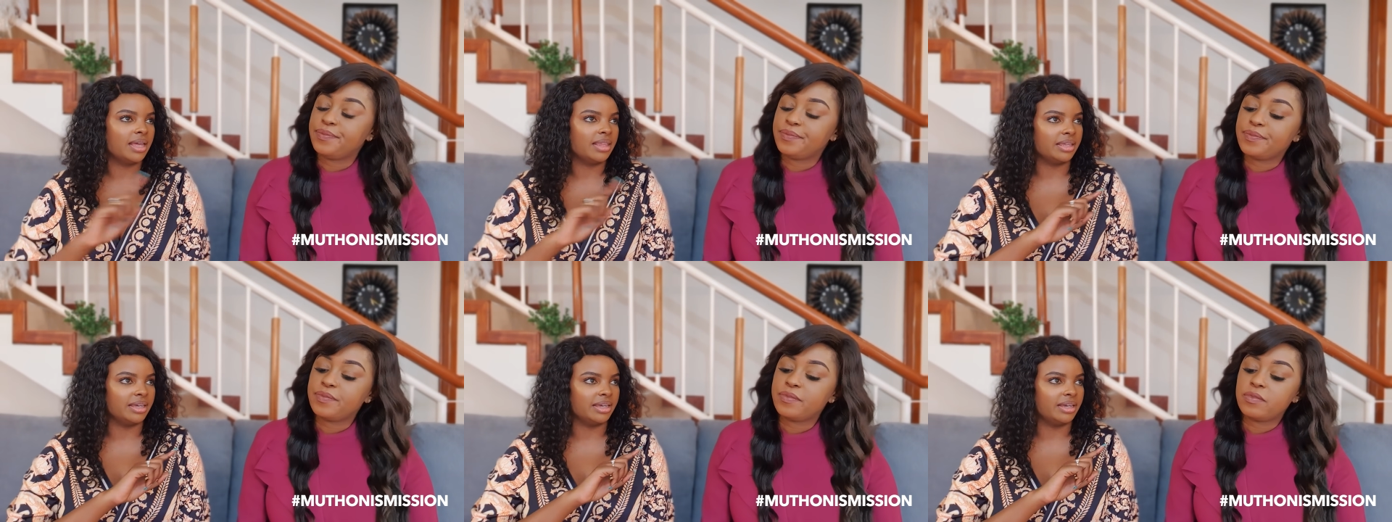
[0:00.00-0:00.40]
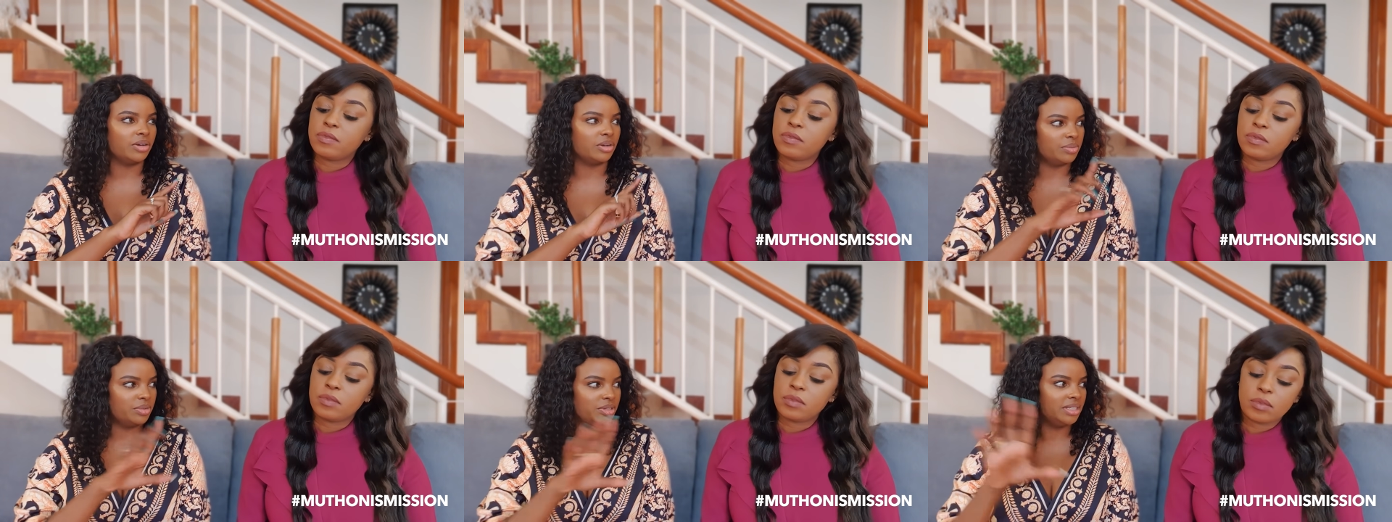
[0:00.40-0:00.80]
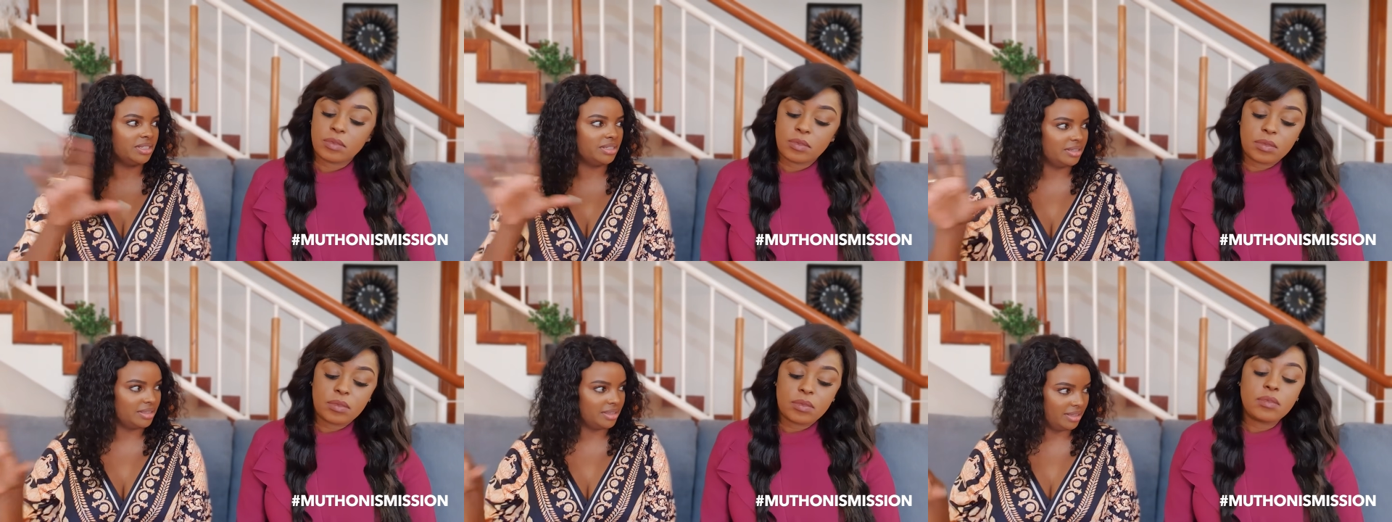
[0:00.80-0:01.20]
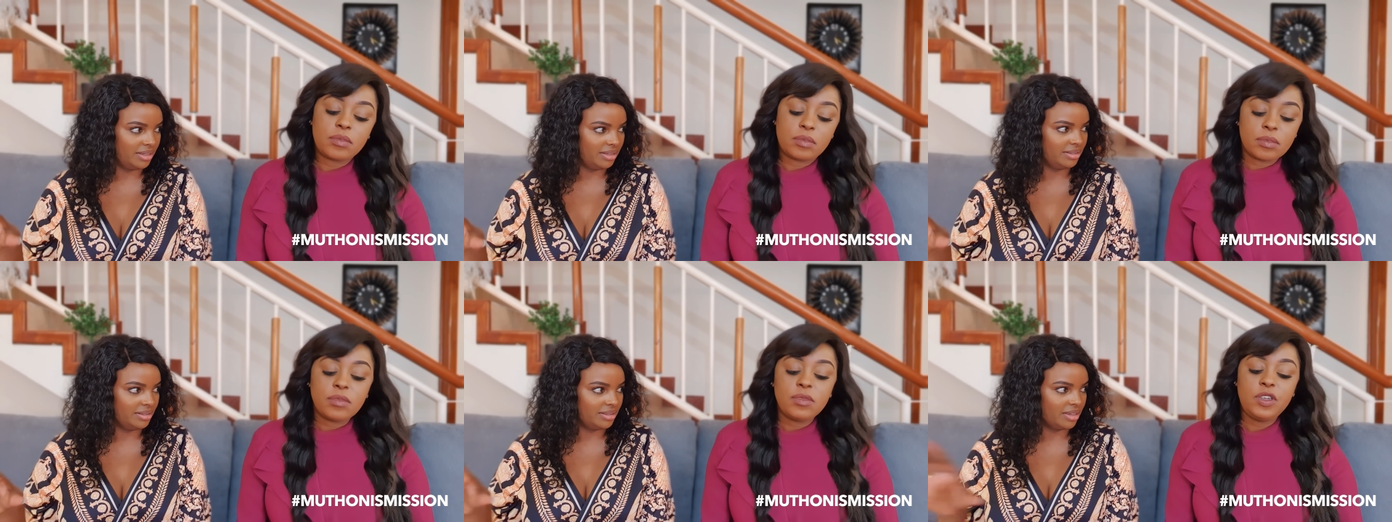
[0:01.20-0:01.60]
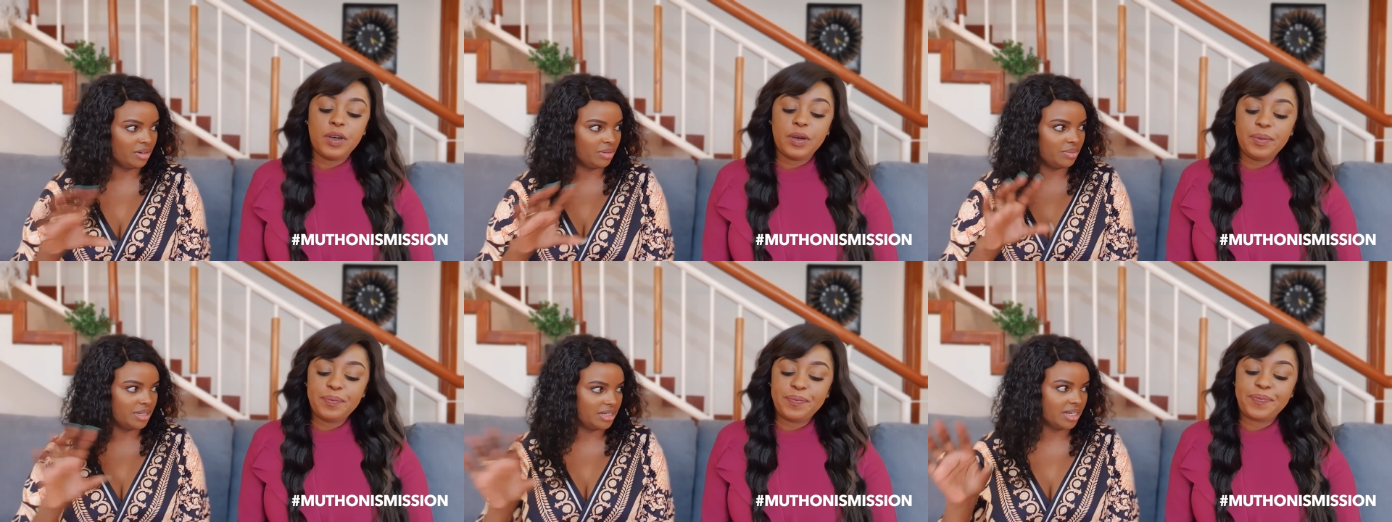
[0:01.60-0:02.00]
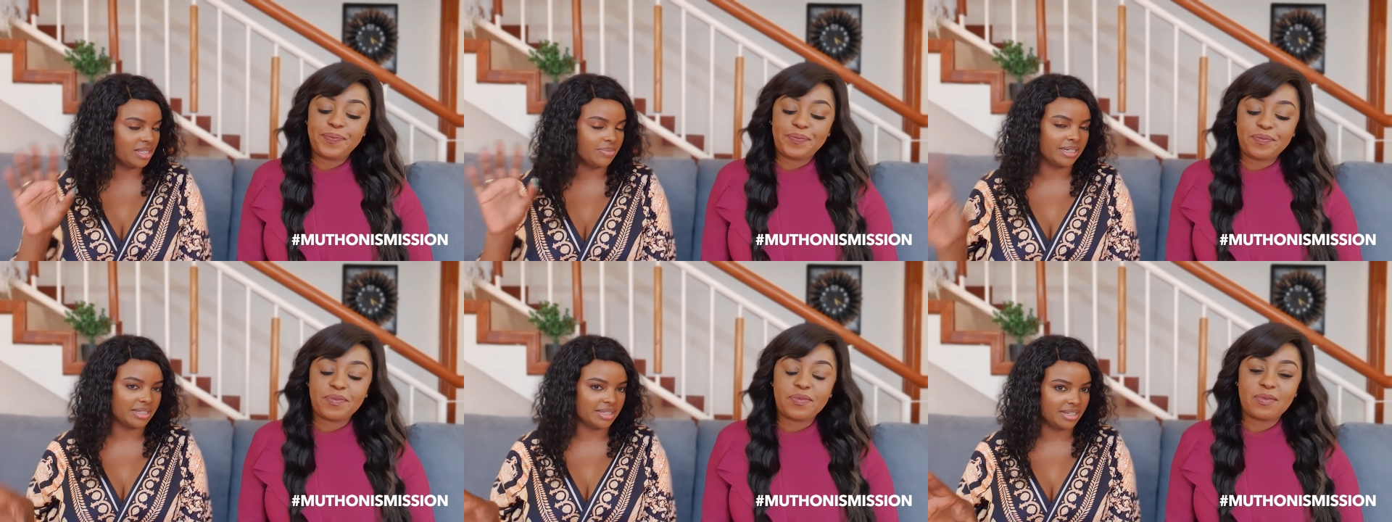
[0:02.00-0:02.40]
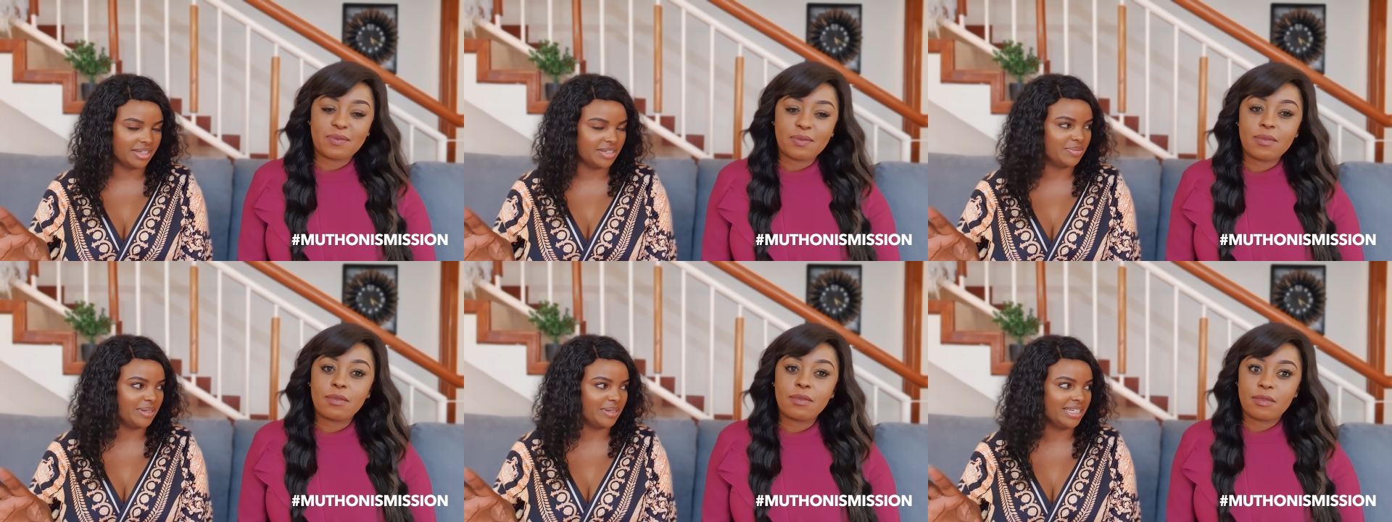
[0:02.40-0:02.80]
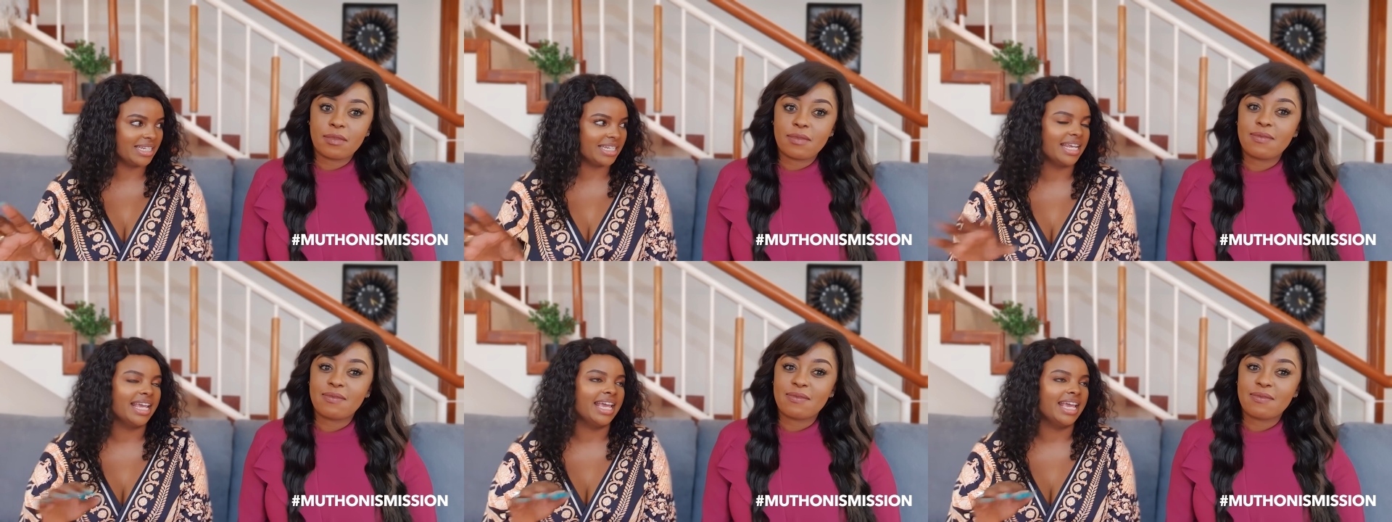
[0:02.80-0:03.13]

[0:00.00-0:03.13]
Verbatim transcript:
Speaker 1: the community thing the yeah. community husband statement